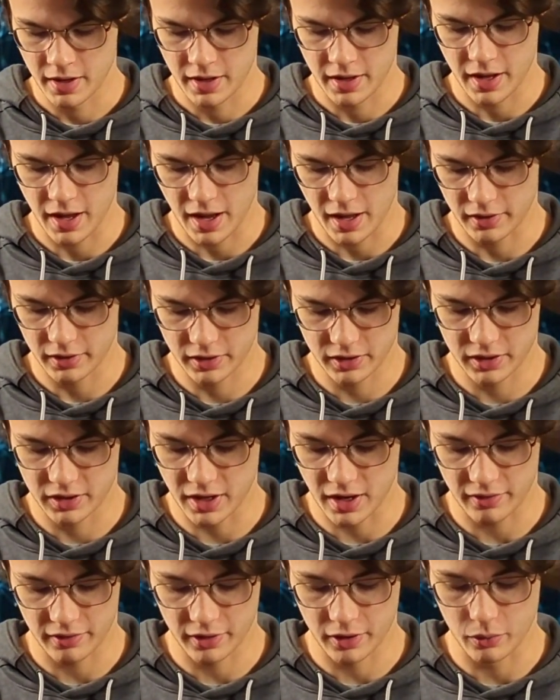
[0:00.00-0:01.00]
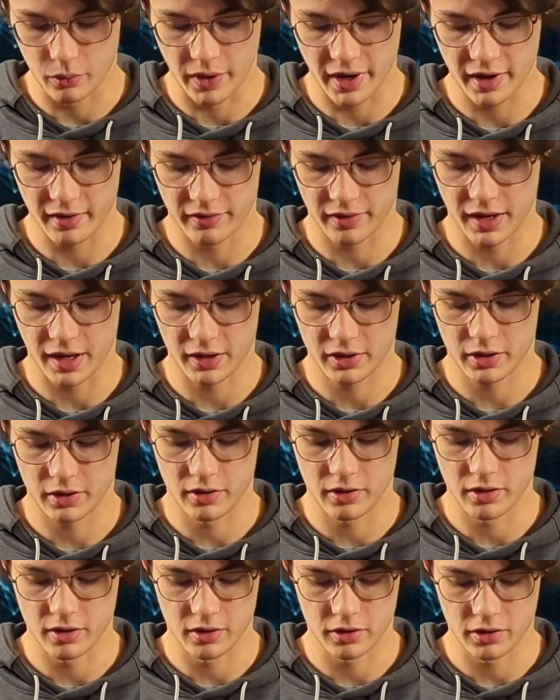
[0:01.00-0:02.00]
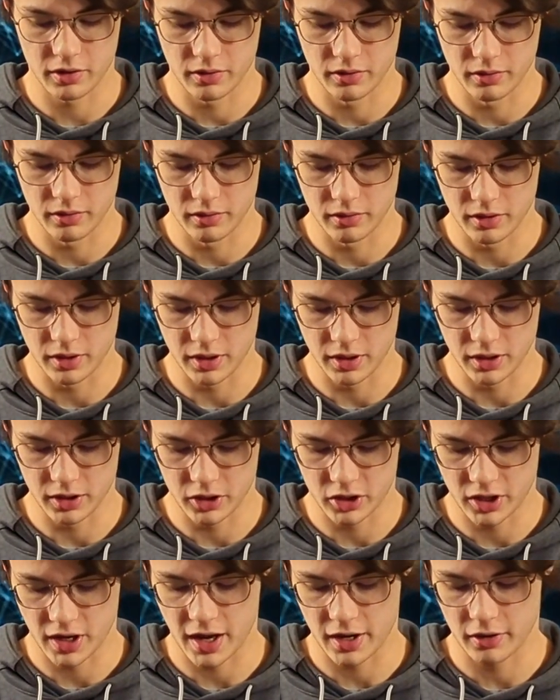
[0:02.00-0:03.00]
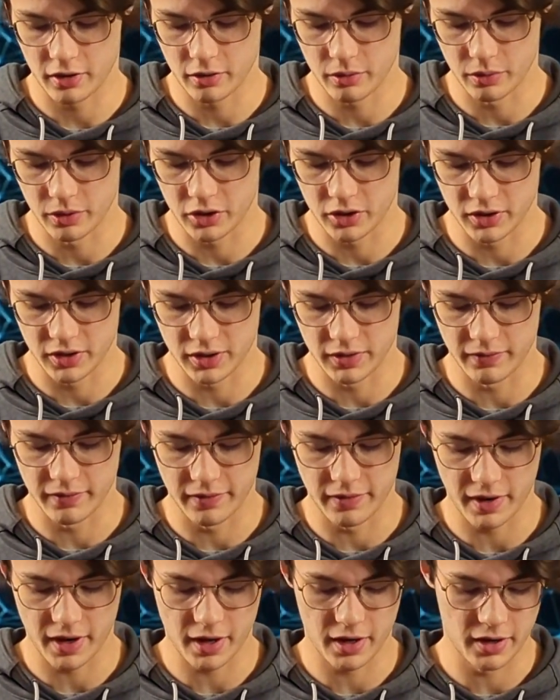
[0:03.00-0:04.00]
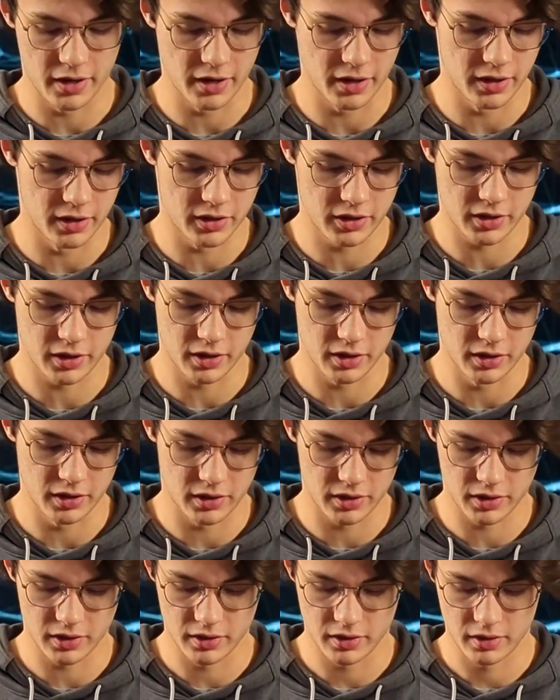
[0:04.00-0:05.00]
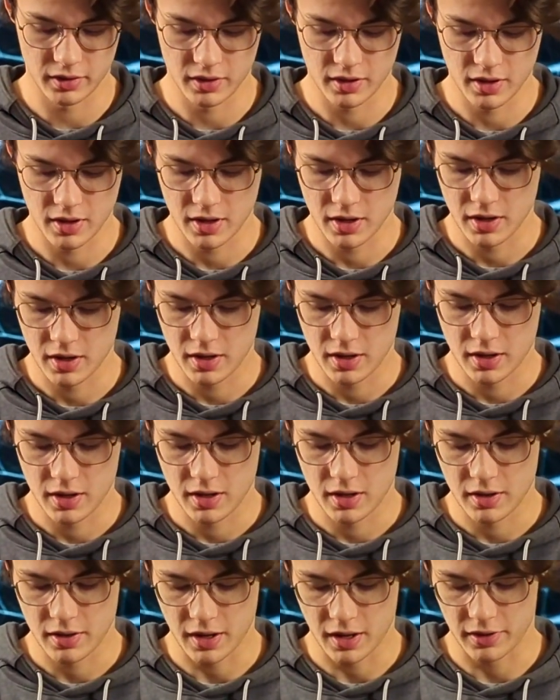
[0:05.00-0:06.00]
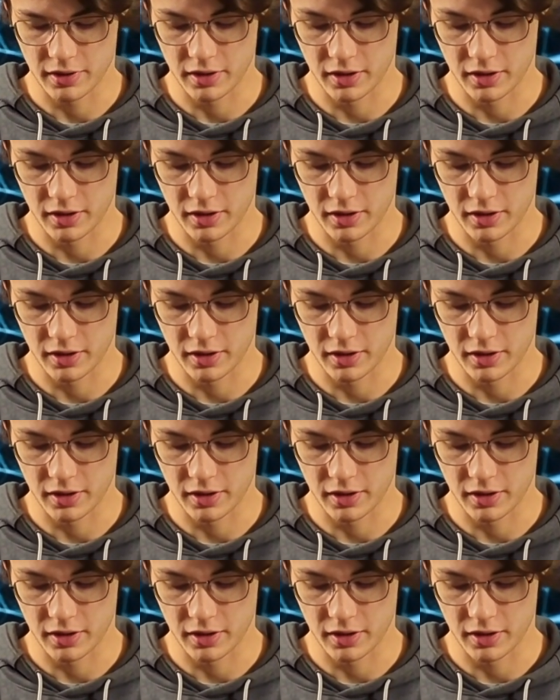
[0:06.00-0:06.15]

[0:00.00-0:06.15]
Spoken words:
Yeah, this is definitely way faster than the Shadow, which is very nice because that